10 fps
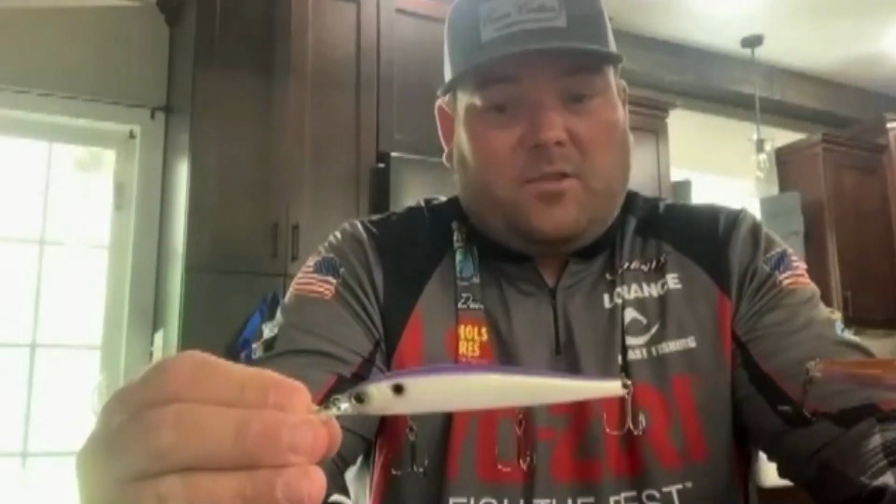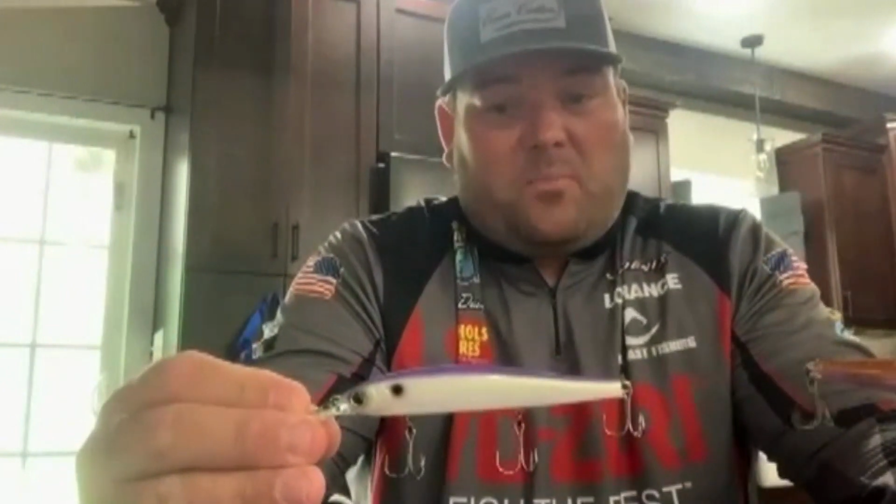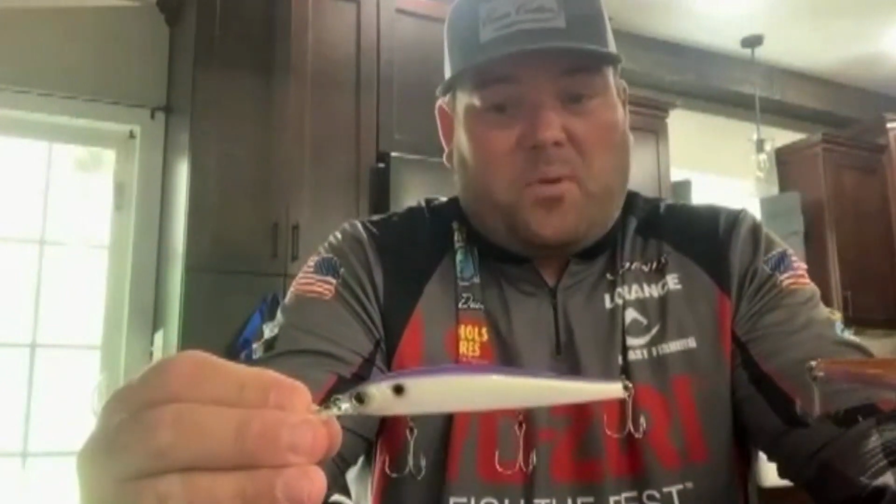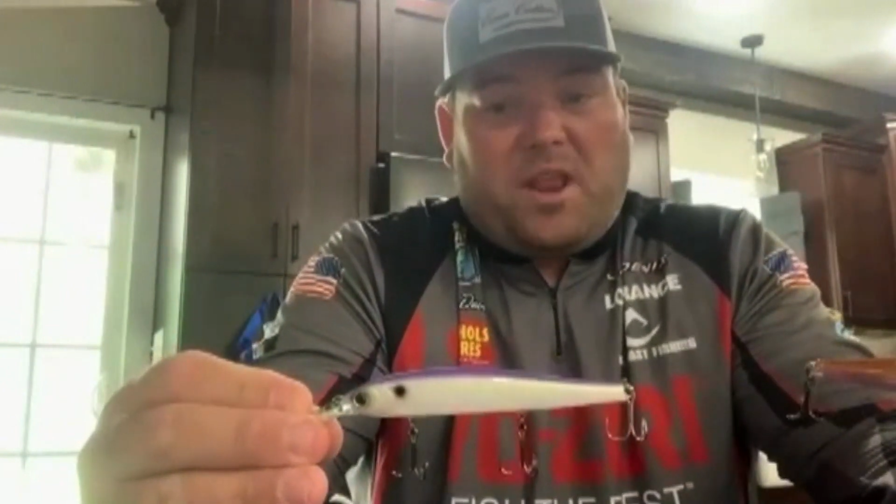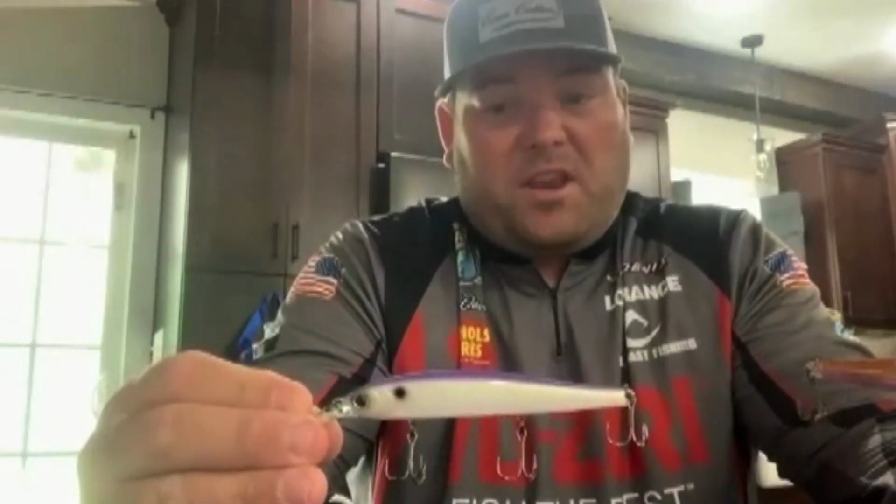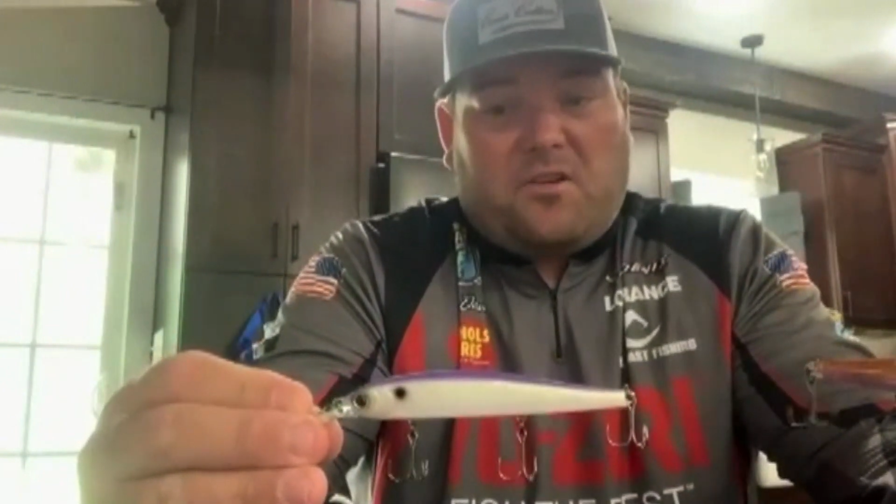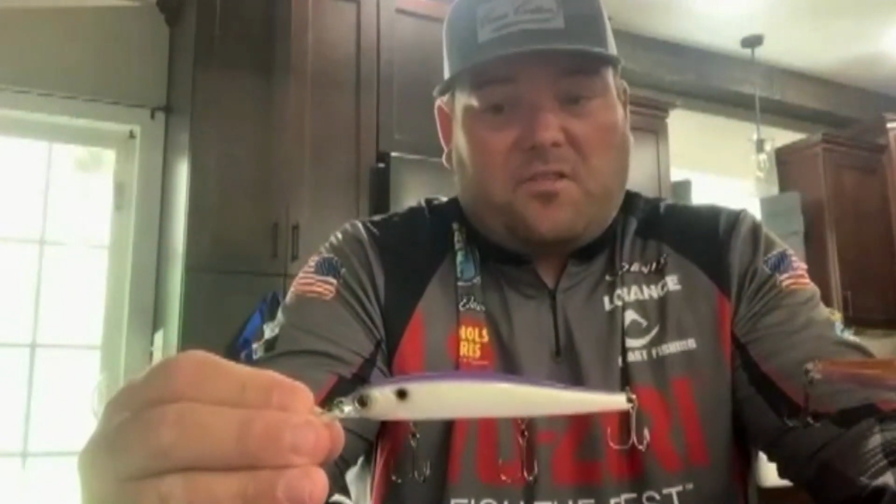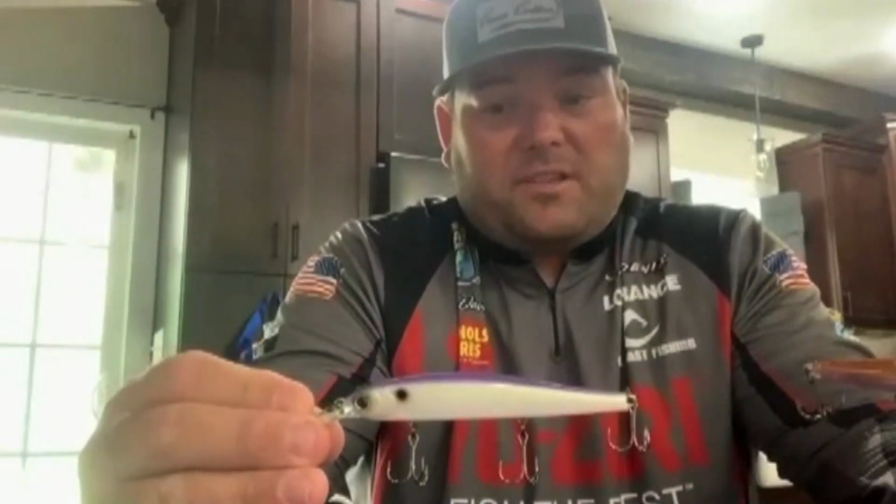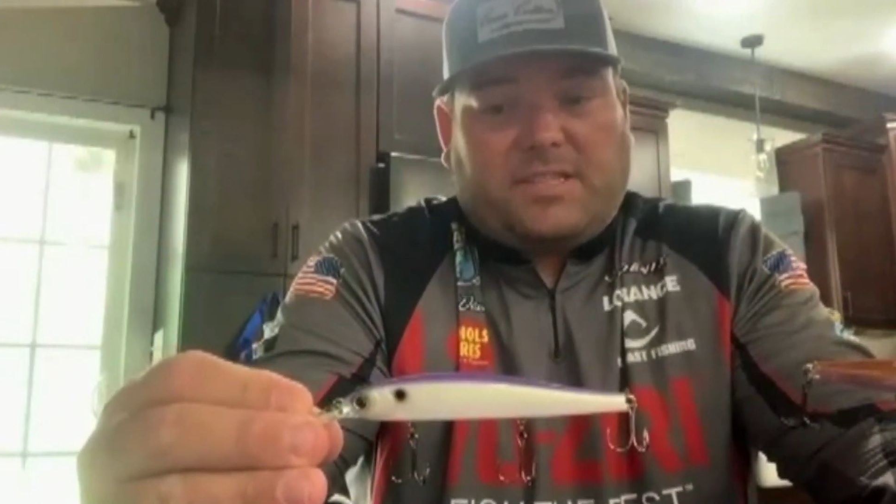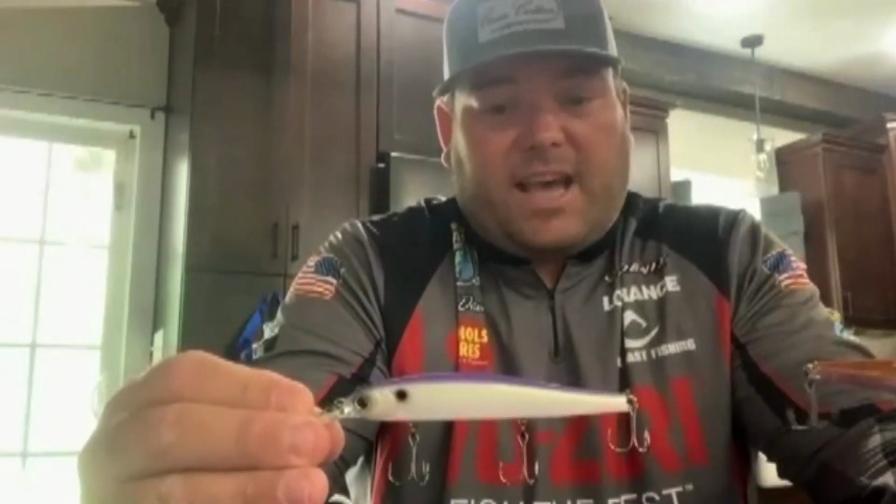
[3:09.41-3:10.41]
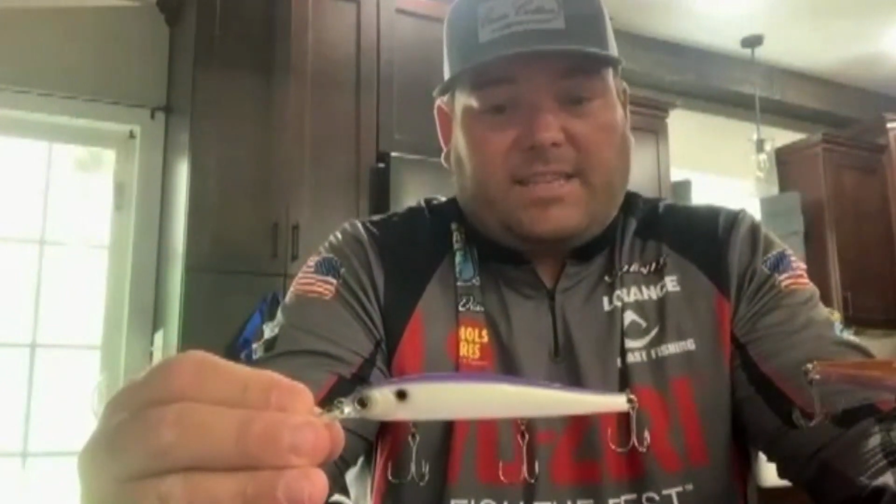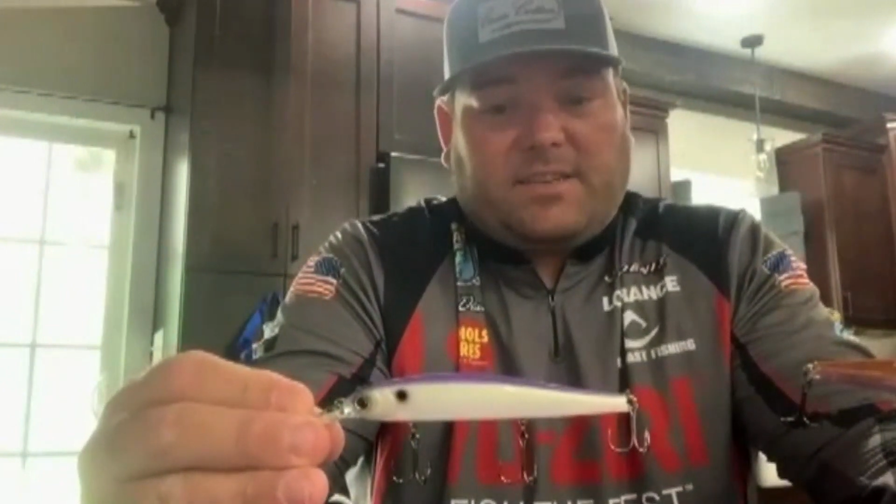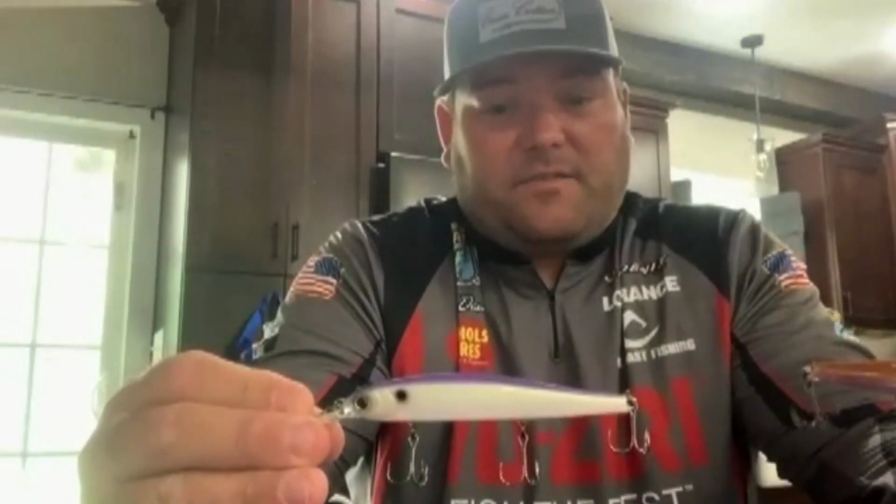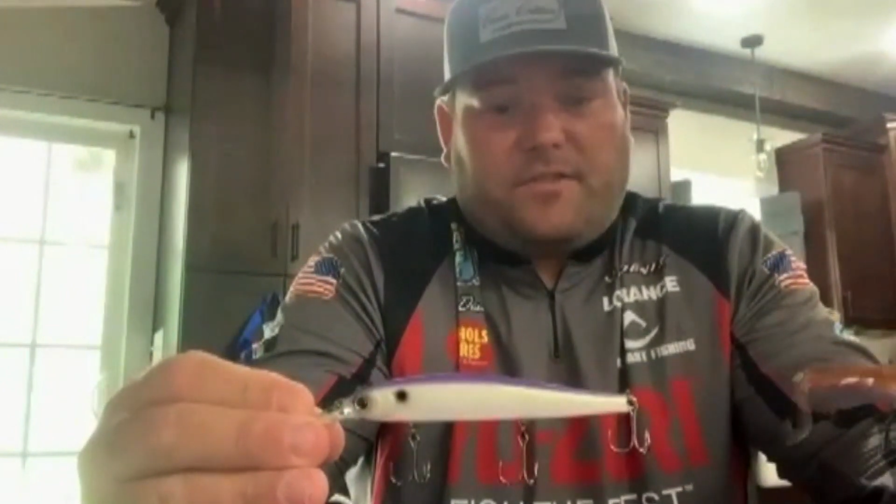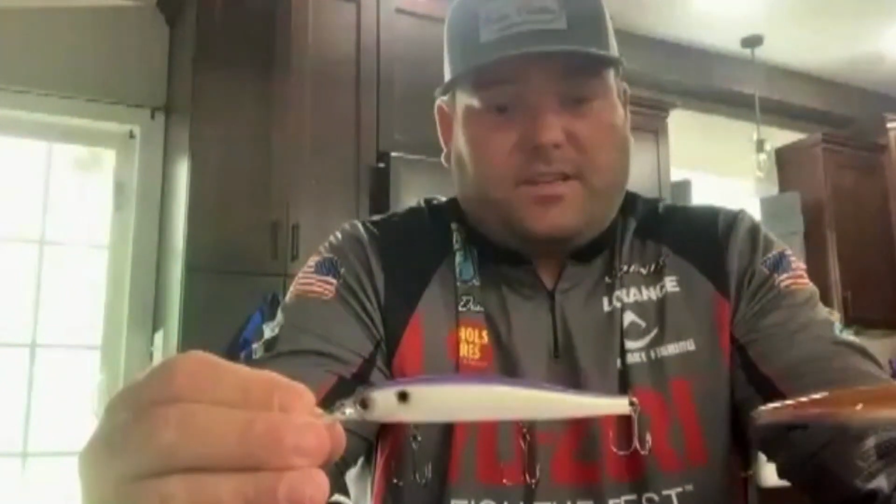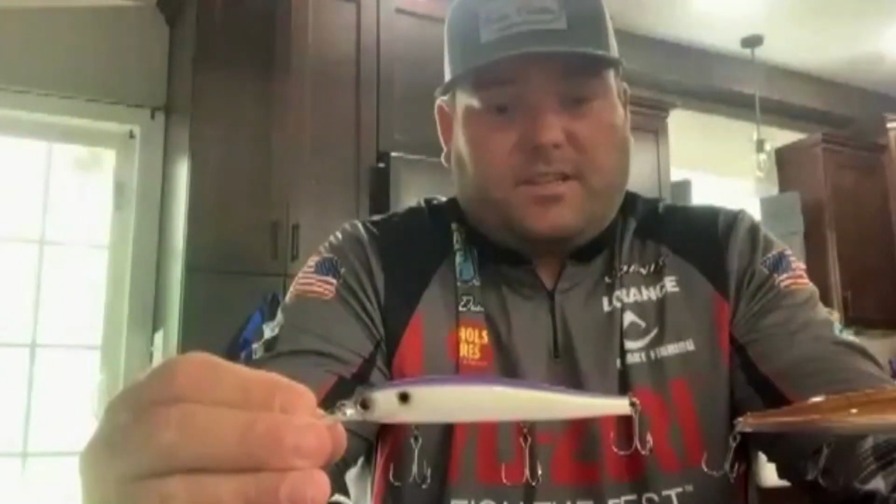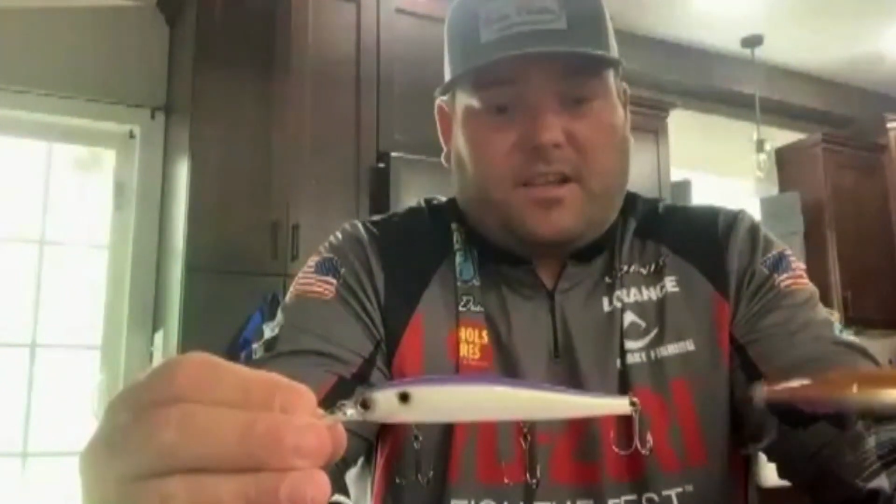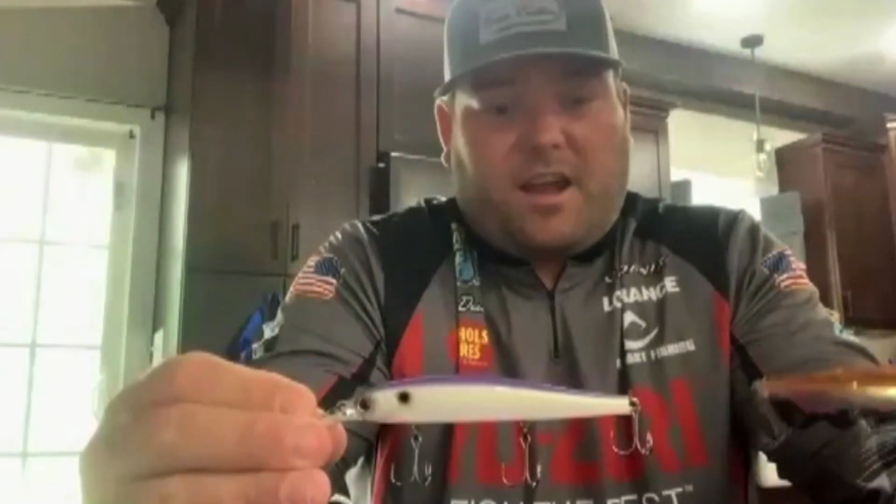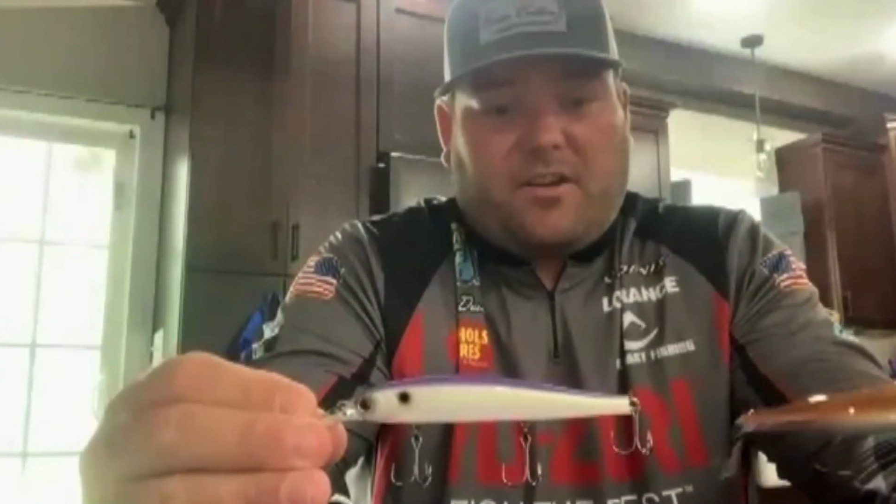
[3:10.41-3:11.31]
depending on the size of your fishing line,